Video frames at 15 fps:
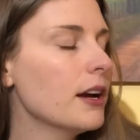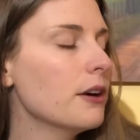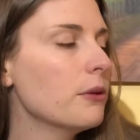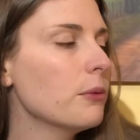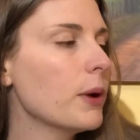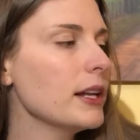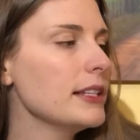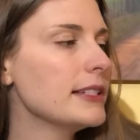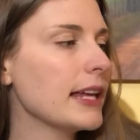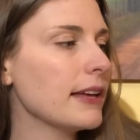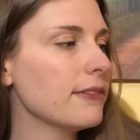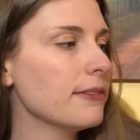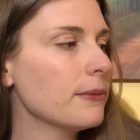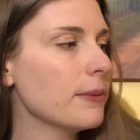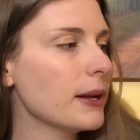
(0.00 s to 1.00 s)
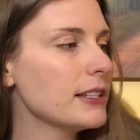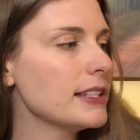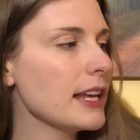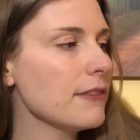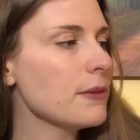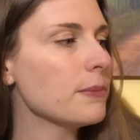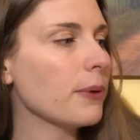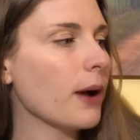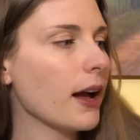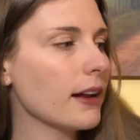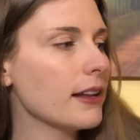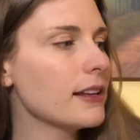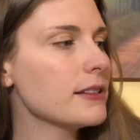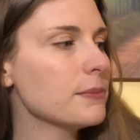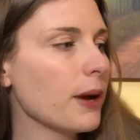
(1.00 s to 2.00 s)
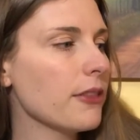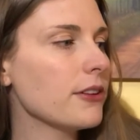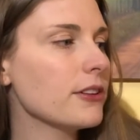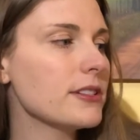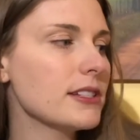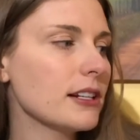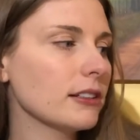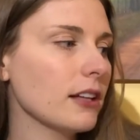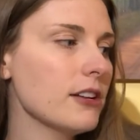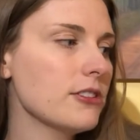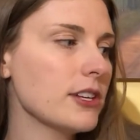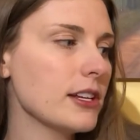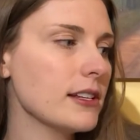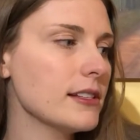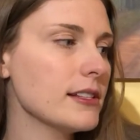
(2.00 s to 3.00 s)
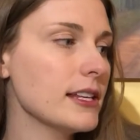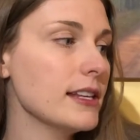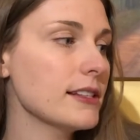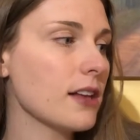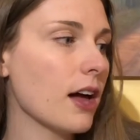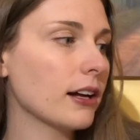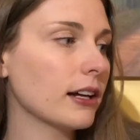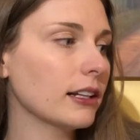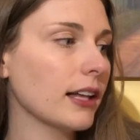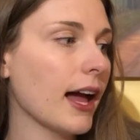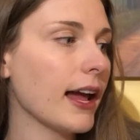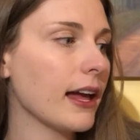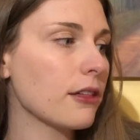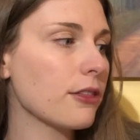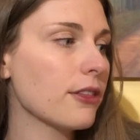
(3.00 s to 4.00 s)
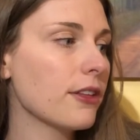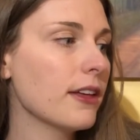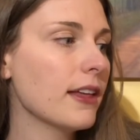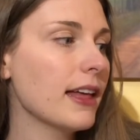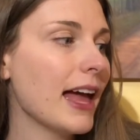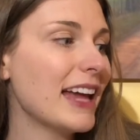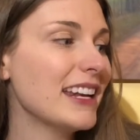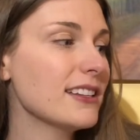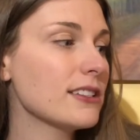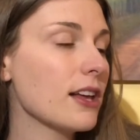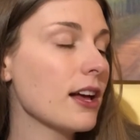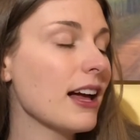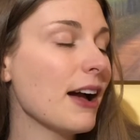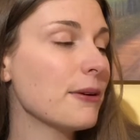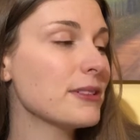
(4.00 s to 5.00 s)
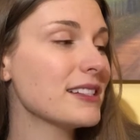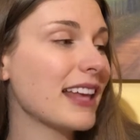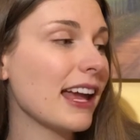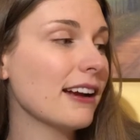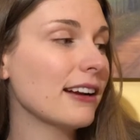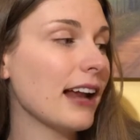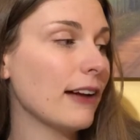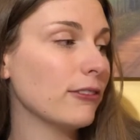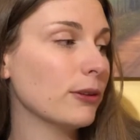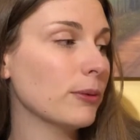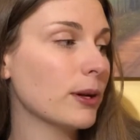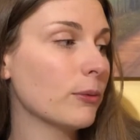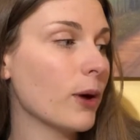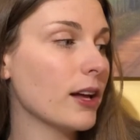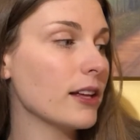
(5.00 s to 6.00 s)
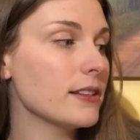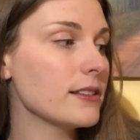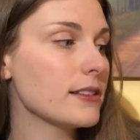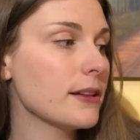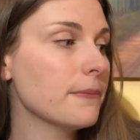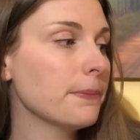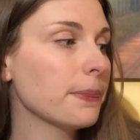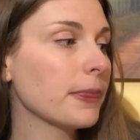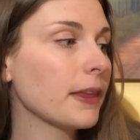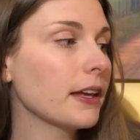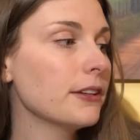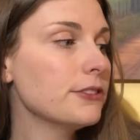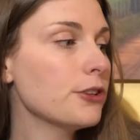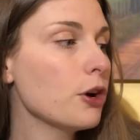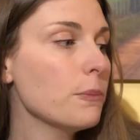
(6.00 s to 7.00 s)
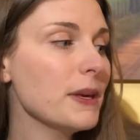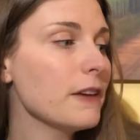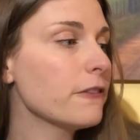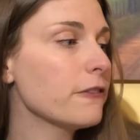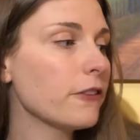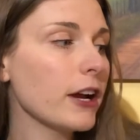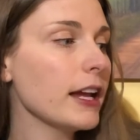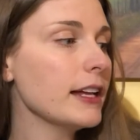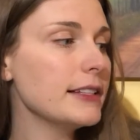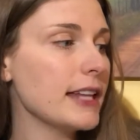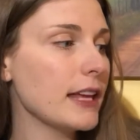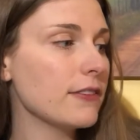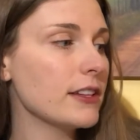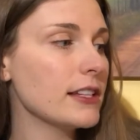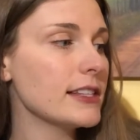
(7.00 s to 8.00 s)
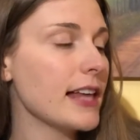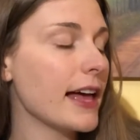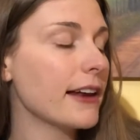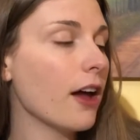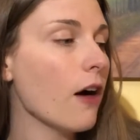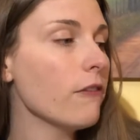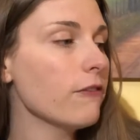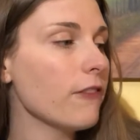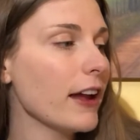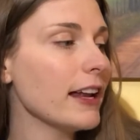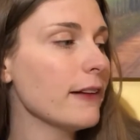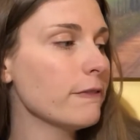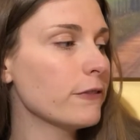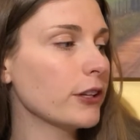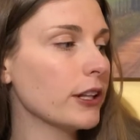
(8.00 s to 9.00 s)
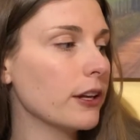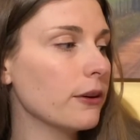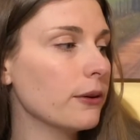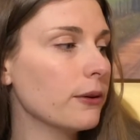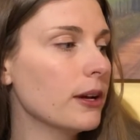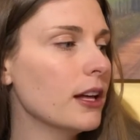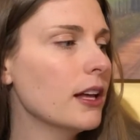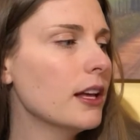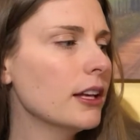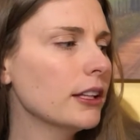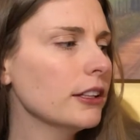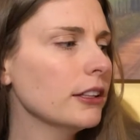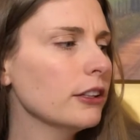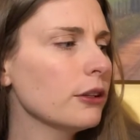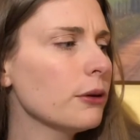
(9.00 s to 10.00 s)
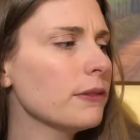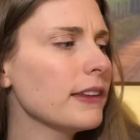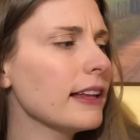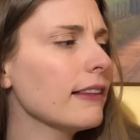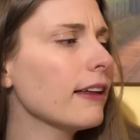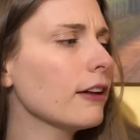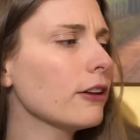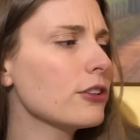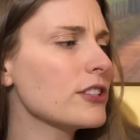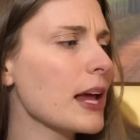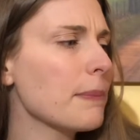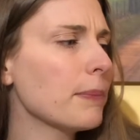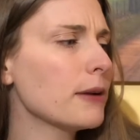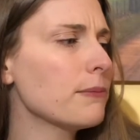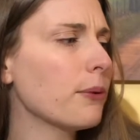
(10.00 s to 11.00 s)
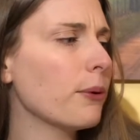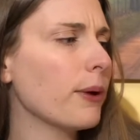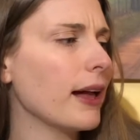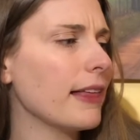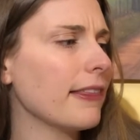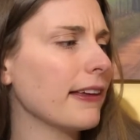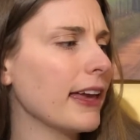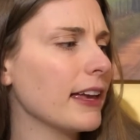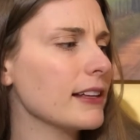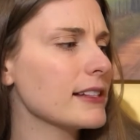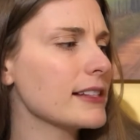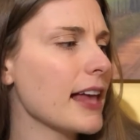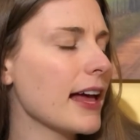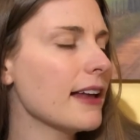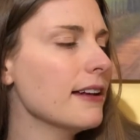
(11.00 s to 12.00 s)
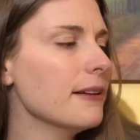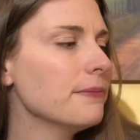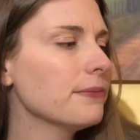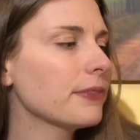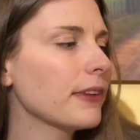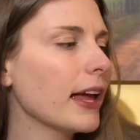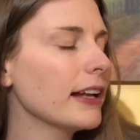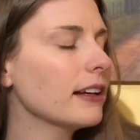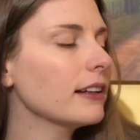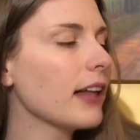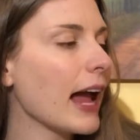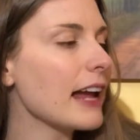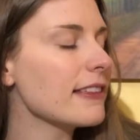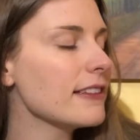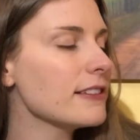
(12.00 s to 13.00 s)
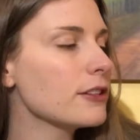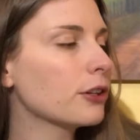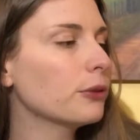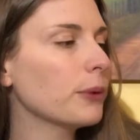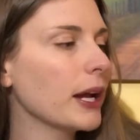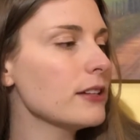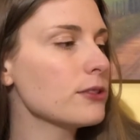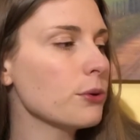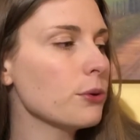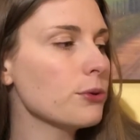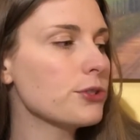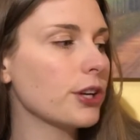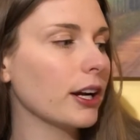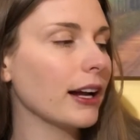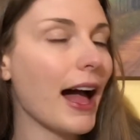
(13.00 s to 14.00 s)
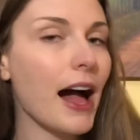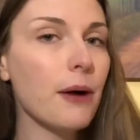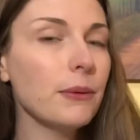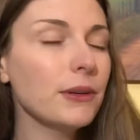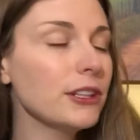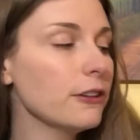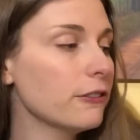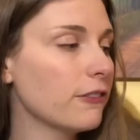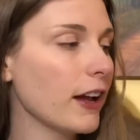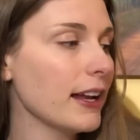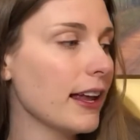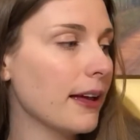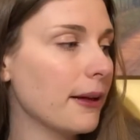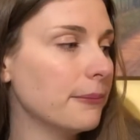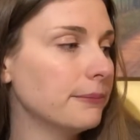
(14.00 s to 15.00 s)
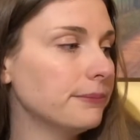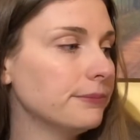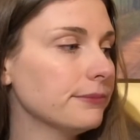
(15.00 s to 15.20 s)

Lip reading: One day, when David brought his brothers their lunches, he saw Goliath, and he saw how scared everyone was. "Don't be afraid," David said. "I'll fight him for you." "You're only a little shepherd boy," the king said, "and Goliath is a great soldier. How will you fight him?"